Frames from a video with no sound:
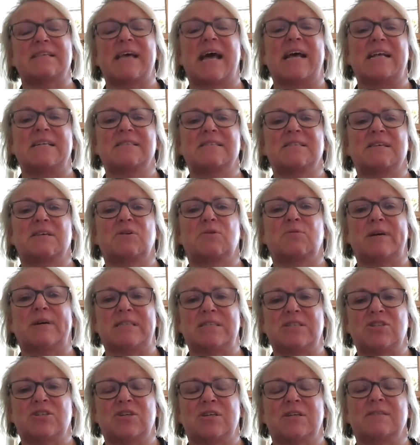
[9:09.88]
answered
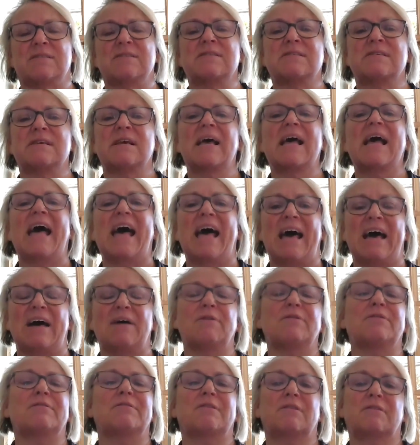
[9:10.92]
questions
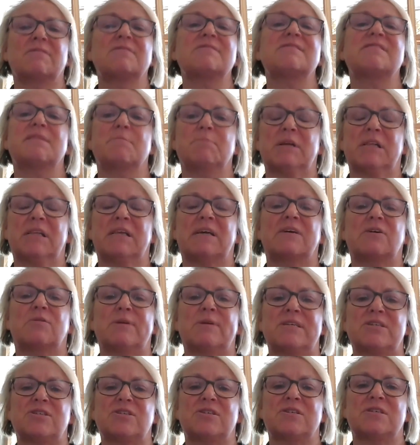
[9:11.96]
how similar
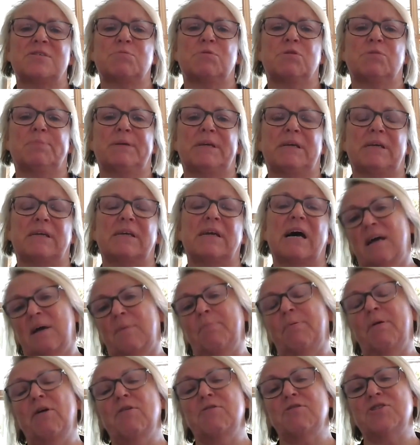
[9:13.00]
questions will be
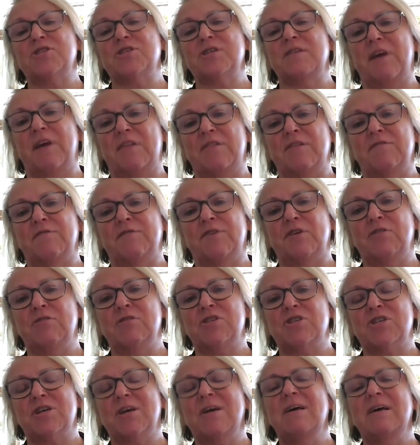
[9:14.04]
approached in the
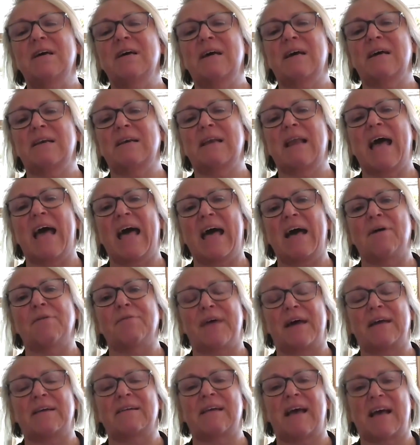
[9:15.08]
future and how
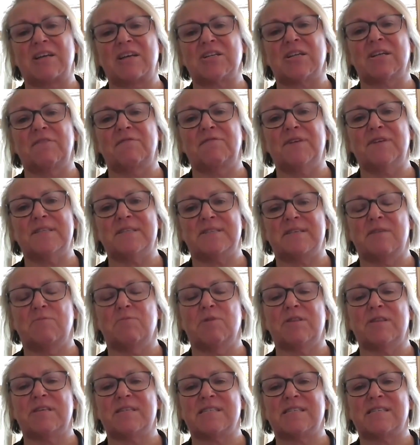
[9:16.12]
that actually fits in
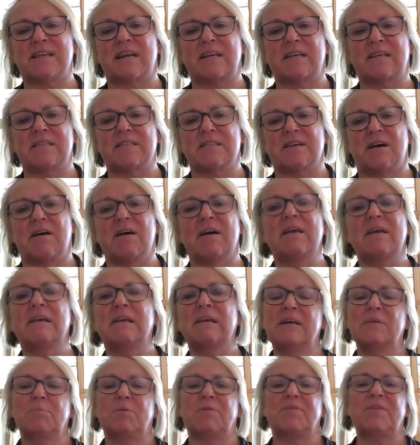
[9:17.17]
with the study design.
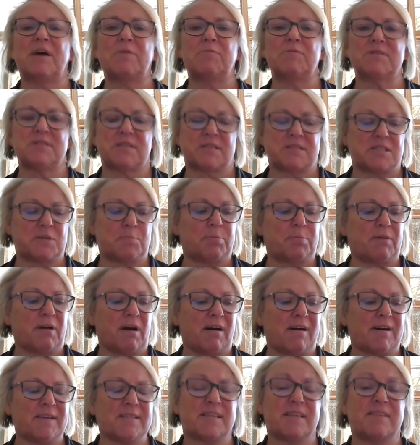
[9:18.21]
But that was a
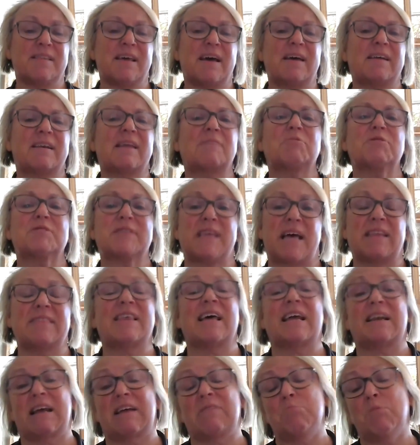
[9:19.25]
surprise, and that
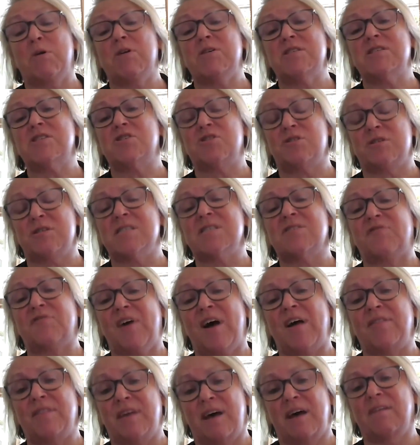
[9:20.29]
most students
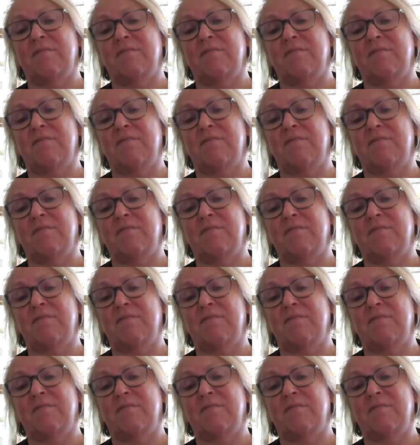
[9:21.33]
found that